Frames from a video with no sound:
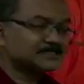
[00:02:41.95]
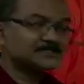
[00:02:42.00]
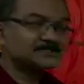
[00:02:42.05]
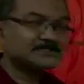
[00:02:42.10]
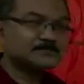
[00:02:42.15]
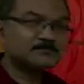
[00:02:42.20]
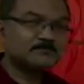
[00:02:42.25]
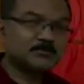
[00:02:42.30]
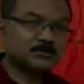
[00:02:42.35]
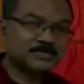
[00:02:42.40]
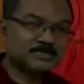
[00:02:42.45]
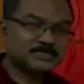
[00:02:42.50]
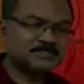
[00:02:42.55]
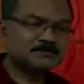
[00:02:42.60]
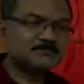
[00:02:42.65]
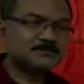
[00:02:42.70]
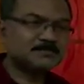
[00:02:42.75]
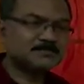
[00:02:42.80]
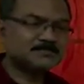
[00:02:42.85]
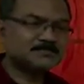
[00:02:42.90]
the poet's
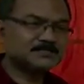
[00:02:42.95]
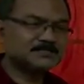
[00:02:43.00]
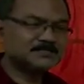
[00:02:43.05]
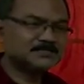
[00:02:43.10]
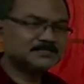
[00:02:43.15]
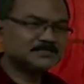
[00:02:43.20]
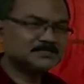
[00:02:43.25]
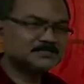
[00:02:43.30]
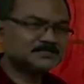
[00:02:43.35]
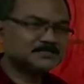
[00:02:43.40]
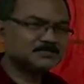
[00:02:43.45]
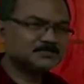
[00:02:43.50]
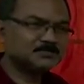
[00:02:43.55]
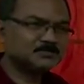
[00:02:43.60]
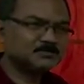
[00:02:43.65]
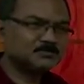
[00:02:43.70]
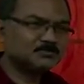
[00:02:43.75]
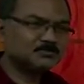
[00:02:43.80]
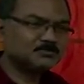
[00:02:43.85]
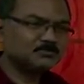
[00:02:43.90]
mother
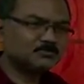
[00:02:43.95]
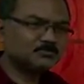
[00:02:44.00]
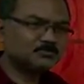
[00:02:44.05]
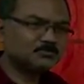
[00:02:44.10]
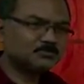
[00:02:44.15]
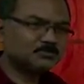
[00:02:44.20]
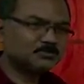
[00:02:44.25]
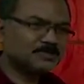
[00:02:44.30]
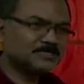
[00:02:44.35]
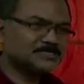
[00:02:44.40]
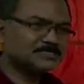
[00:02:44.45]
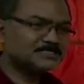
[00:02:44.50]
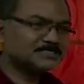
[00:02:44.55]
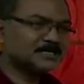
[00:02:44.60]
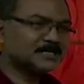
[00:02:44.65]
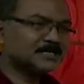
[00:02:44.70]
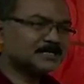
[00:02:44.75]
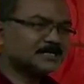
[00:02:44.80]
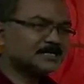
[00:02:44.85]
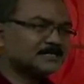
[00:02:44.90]
was
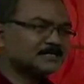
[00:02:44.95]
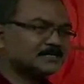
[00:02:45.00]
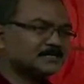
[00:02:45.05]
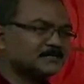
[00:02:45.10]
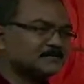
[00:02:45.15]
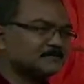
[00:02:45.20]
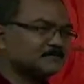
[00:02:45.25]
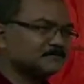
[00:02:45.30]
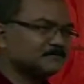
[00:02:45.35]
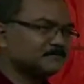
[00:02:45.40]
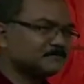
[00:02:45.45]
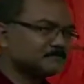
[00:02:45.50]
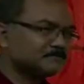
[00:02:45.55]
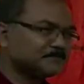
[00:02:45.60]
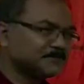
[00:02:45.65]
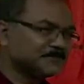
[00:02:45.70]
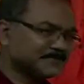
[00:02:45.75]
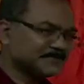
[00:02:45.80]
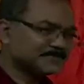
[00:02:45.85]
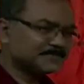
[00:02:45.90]
the
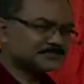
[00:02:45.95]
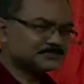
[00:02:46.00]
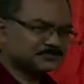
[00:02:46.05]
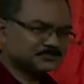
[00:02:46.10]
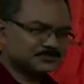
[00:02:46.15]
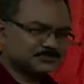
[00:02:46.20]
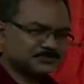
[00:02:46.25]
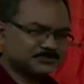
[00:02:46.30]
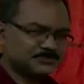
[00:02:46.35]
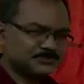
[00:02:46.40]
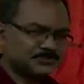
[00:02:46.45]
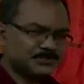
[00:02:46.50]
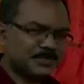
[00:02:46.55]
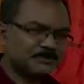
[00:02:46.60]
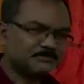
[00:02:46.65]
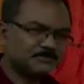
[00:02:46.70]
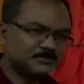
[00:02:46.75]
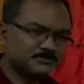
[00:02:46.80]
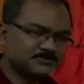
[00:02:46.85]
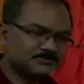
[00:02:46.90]
biggest
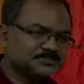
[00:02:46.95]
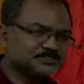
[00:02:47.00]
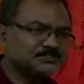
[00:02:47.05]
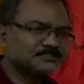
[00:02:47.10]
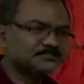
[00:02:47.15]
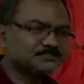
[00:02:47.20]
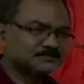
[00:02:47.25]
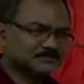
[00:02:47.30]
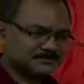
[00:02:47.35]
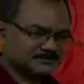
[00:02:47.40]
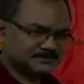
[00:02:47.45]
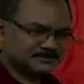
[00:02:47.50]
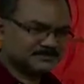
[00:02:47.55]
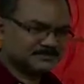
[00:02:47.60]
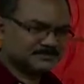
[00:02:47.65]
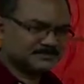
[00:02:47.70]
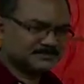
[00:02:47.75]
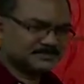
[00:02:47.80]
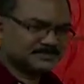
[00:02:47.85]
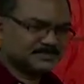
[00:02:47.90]
among 3
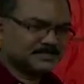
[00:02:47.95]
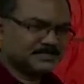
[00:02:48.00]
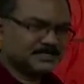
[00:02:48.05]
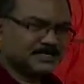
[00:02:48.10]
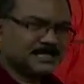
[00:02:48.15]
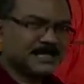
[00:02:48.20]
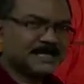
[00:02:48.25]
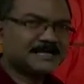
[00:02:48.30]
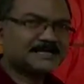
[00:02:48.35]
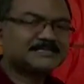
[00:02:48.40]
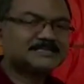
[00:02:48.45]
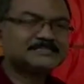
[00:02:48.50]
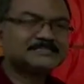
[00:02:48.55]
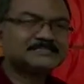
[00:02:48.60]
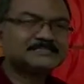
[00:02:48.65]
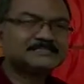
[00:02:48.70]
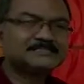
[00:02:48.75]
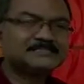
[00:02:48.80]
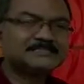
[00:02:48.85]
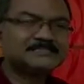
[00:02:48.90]
girls, and
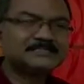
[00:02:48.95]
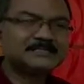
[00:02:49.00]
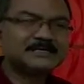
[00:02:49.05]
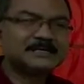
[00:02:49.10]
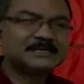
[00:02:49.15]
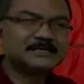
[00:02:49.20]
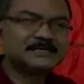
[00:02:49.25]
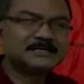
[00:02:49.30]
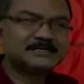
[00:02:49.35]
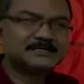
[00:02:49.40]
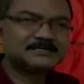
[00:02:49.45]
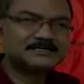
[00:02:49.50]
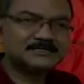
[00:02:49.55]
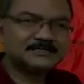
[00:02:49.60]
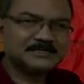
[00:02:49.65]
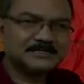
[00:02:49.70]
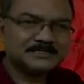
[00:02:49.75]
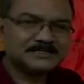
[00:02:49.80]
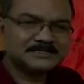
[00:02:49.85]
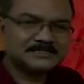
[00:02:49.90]
in
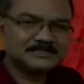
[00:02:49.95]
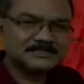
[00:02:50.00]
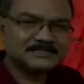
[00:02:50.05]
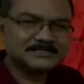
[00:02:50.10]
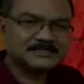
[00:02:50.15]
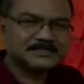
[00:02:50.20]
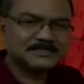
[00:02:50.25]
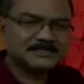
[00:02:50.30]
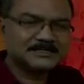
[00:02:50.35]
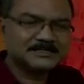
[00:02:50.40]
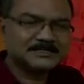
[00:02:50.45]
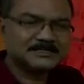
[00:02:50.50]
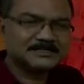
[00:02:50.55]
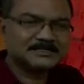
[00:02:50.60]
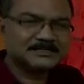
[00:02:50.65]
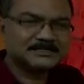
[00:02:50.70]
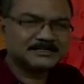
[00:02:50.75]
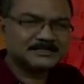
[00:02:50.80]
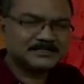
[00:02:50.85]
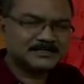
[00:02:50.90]
her
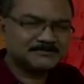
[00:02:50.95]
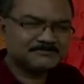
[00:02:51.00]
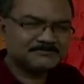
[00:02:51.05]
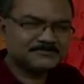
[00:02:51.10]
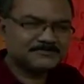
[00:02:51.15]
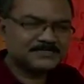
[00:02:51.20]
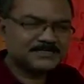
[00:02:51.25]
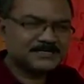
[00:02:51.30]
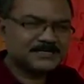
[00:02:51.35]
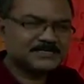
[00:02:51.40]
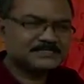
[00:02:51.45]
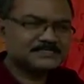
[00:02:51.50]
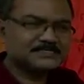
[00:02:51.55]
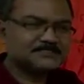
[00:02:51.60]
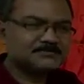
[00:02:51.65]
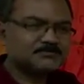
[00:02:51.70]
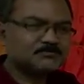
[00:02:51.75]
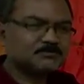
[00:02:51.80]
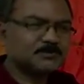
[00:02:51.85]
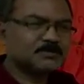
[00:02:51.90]
left side
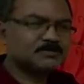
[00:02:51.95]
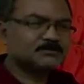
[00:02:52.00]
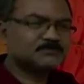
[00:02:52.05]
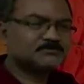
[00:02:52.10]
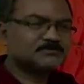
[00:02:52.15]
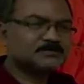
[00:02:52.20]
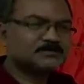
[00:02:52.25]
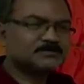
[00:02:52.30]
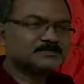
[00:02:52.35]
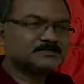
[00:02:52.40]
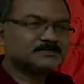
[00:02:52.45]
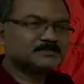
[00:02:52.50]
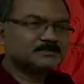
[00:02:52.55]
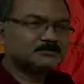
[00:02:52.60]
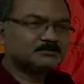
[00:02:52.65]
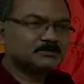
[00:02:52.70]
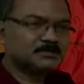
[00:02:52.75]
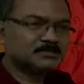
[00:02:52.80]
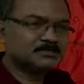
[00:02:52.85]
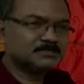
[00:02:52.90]
one
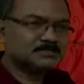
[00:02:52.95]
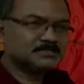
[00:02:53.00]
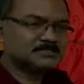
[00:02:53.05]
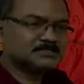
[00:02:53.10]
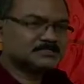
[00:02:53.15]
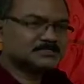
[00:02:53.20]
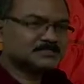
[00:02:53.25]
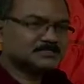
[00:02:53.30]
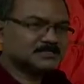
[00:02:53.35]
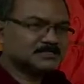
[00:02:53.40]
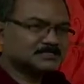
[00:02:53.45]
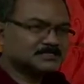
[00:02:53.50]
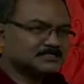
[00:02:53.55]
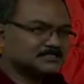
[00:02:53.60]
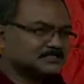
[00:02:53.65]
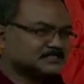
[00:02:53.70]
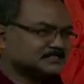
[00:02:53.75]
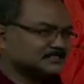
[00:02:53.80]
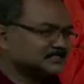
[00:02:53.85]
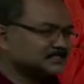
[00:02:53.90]
her
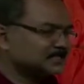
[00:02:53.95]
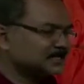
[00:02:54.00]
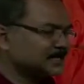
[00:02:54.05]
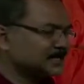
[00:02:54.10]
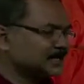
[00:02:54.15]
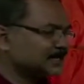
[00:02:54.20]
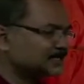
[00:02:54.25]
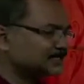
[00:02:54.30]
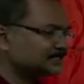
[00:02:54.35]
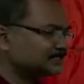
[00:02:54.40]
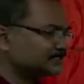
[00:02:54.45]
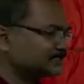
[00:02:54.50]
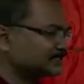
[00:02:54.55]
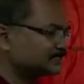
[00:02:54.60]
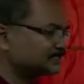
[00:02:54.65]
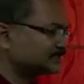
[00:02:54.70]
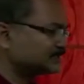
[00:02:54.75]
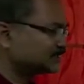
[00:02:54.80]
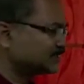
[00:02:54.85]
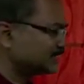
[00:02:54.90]
cousin, and in
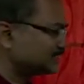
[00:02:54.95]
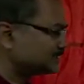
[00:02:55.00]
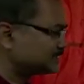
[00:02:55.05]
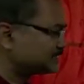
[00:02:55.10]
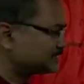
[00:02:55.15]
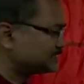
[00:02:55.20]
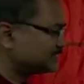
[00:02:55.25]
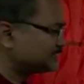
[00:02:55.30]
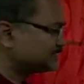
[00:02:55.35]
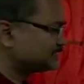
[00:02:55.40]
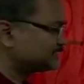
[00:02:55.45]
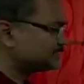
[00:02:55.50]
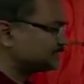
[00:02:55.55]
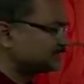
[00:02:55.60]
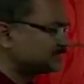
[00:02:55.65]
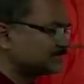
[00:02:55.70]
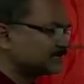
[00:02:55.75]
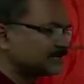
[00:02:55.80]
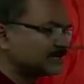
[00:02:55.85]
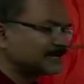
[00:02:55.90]
the right side
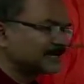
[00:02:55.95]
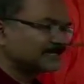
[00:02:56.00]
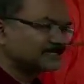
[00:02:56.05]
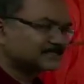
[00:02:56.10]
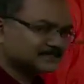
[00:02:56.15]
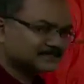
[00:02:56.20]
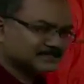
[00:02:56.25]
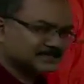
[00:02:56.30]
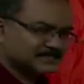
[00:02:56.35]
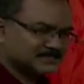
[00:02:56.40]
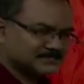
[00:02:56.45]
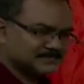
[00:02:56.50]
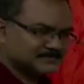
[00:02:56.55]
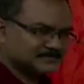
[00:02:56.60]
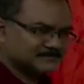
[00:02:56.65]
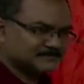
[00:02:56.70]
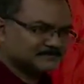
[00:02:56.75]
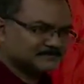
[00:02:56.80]
another cousin.